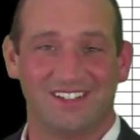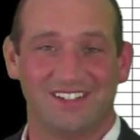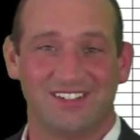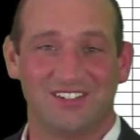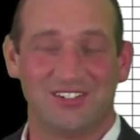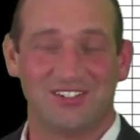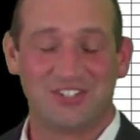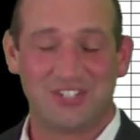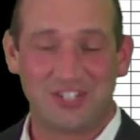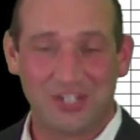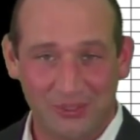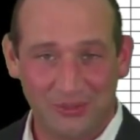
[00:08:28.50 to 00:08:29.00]

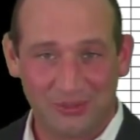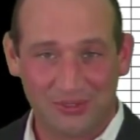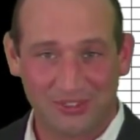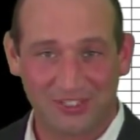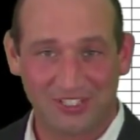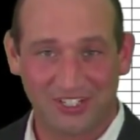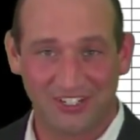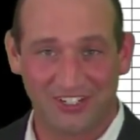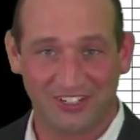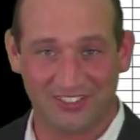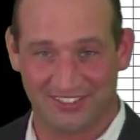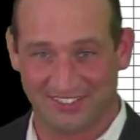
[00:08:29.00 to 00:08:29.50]

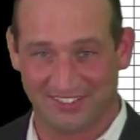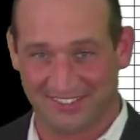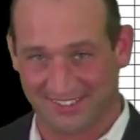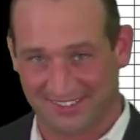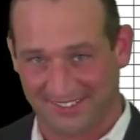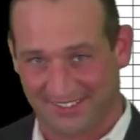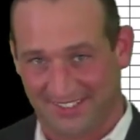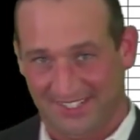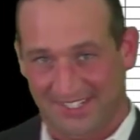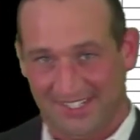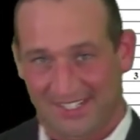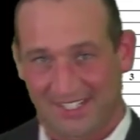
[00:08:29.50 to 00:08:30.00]
2/3.
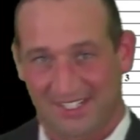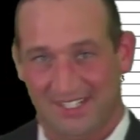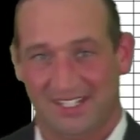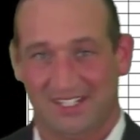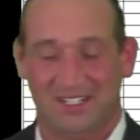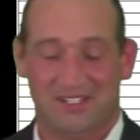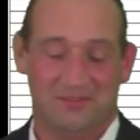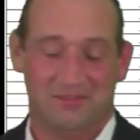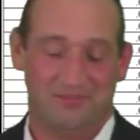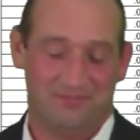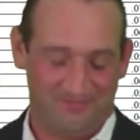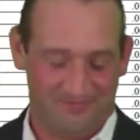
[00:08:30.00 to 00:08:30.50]

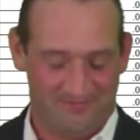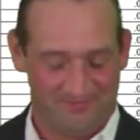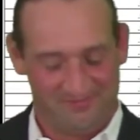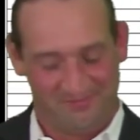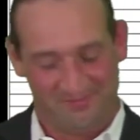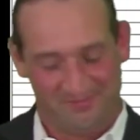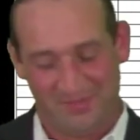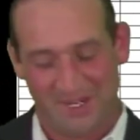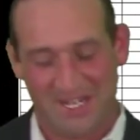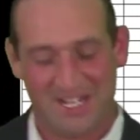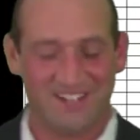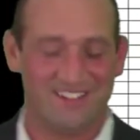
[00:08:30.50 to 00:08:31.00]

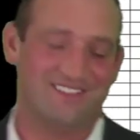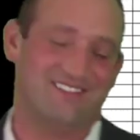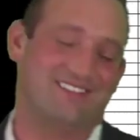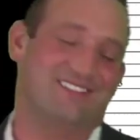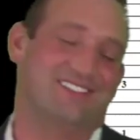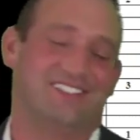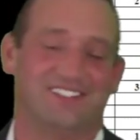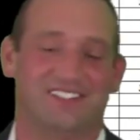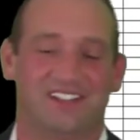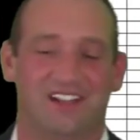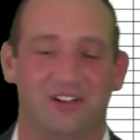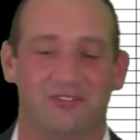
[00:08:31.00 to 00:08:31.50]
But,
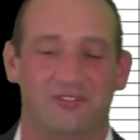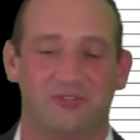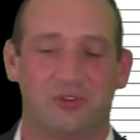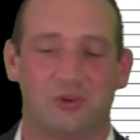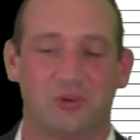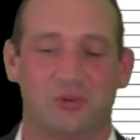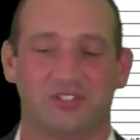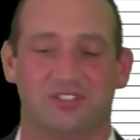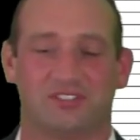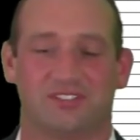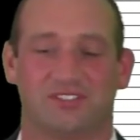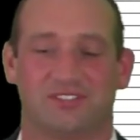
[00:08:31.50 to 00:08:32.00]
of
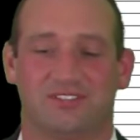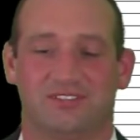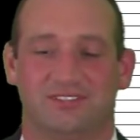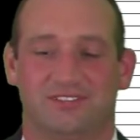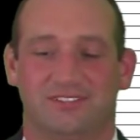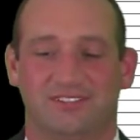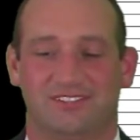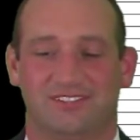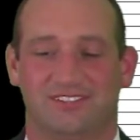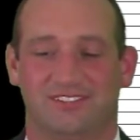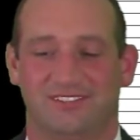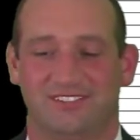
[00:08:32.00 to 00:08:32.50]
course,
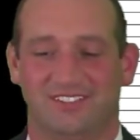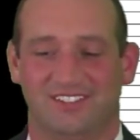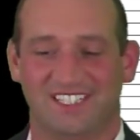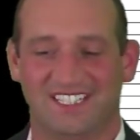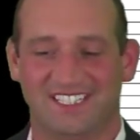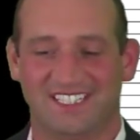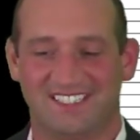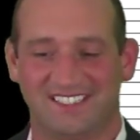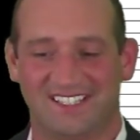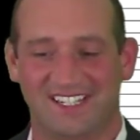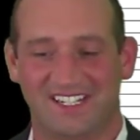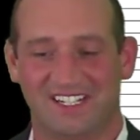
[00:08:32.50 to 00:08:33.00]

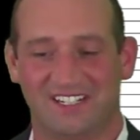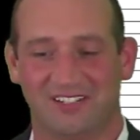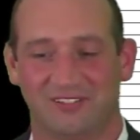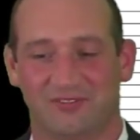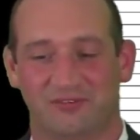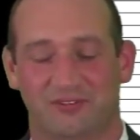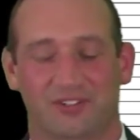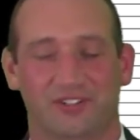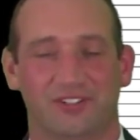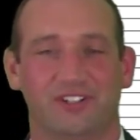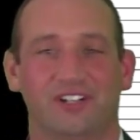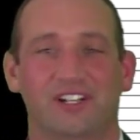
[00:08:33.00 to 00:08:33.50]
let's take it
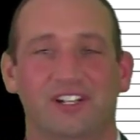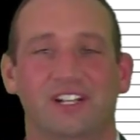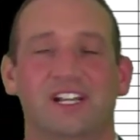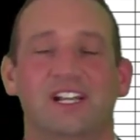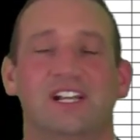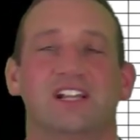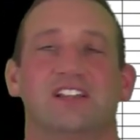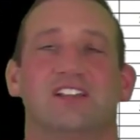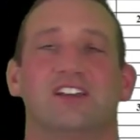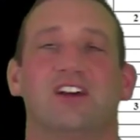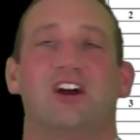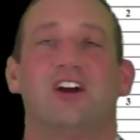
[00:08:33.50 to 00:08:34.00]
further.
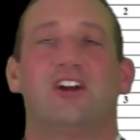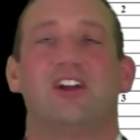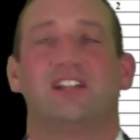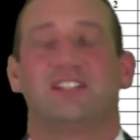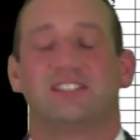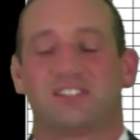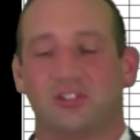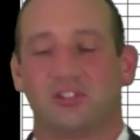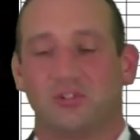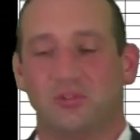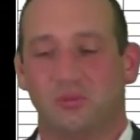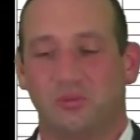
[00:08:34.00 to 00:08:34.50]
All right,
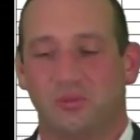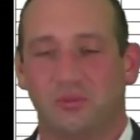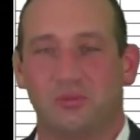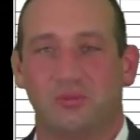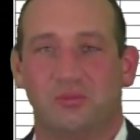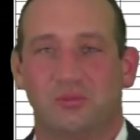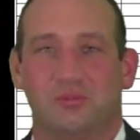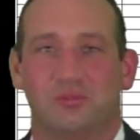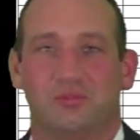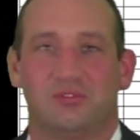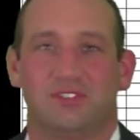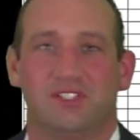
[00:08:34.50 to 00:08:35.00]
so
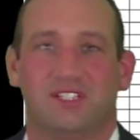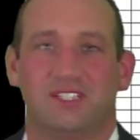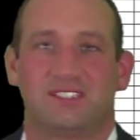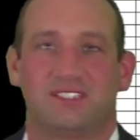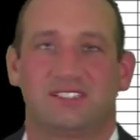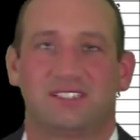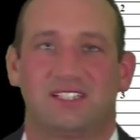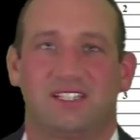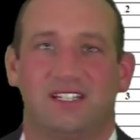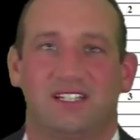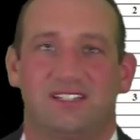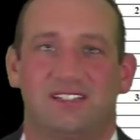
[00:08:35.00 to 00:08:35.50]
let's
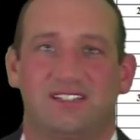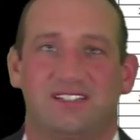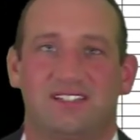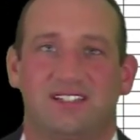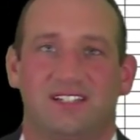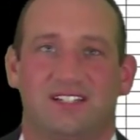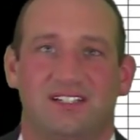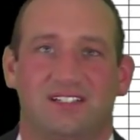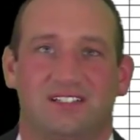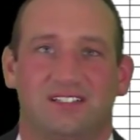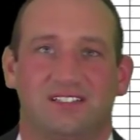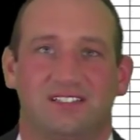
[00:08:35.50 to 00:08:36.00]

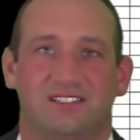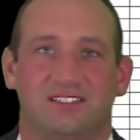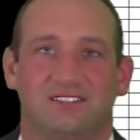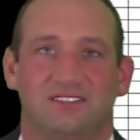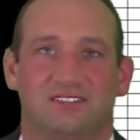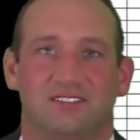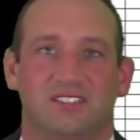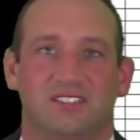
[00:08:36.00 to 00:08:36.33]
go